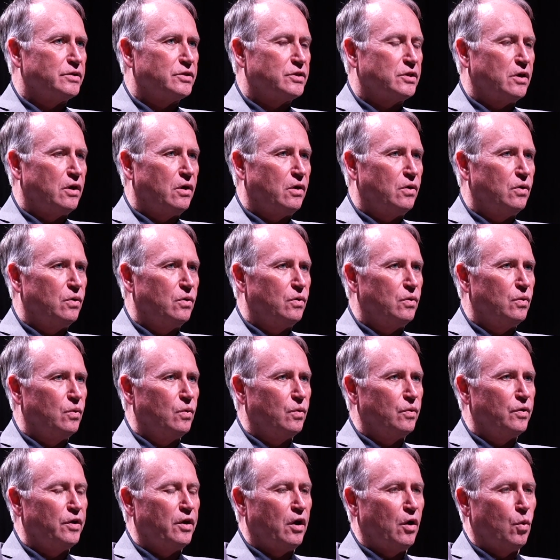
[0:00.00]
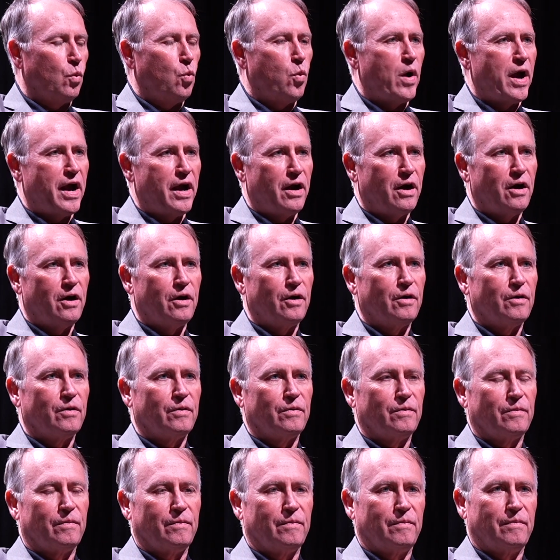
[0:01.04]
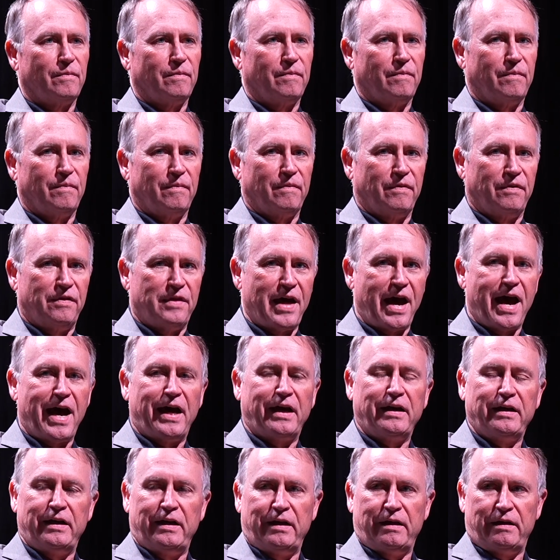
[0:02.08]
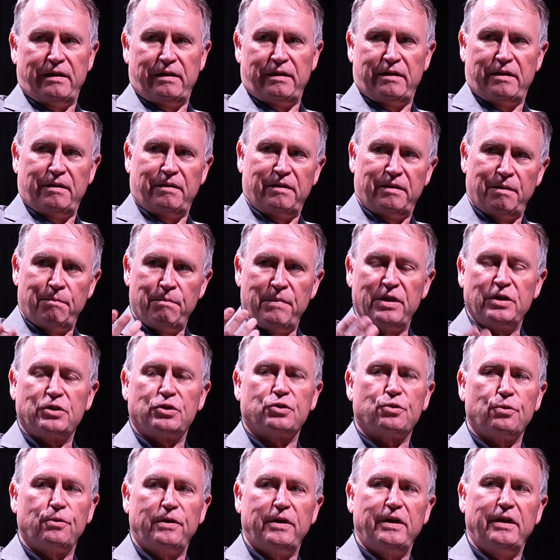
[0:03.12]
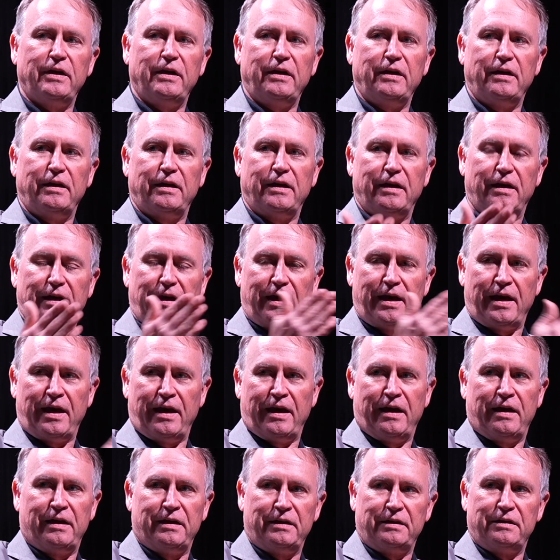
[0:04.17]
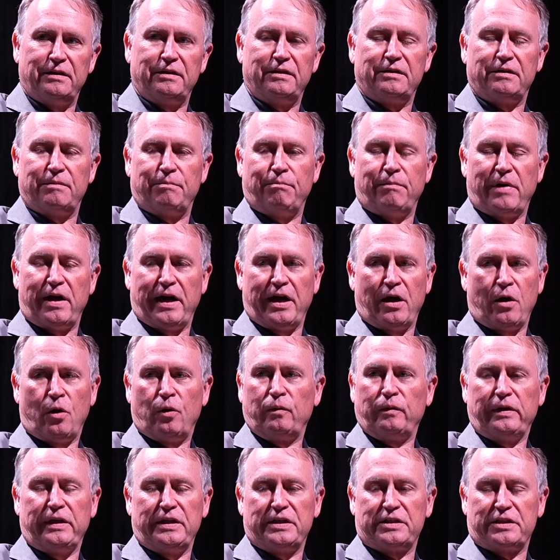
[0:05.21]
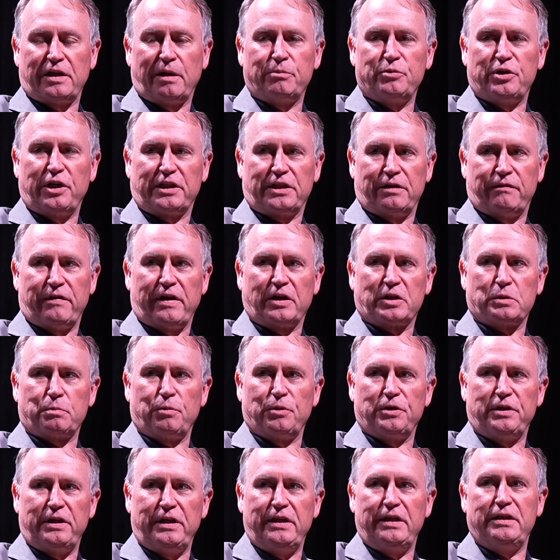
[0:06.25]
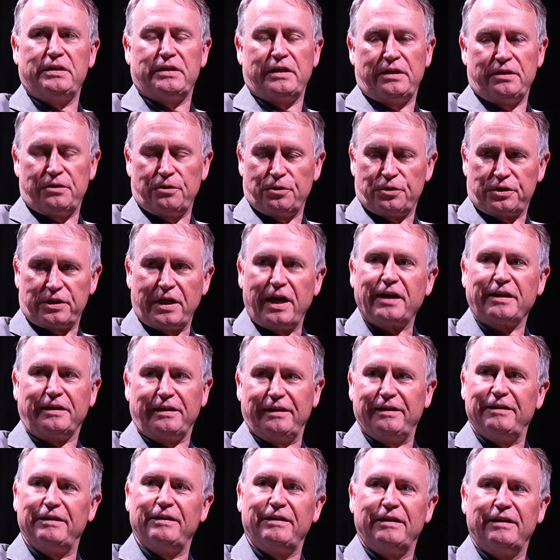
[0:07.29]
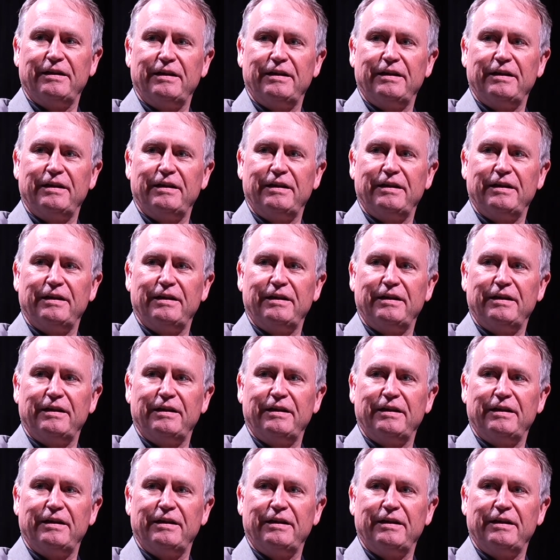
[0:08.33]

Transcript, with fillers: So, you know, where that, the, the mystery and my only subject of expertise intersected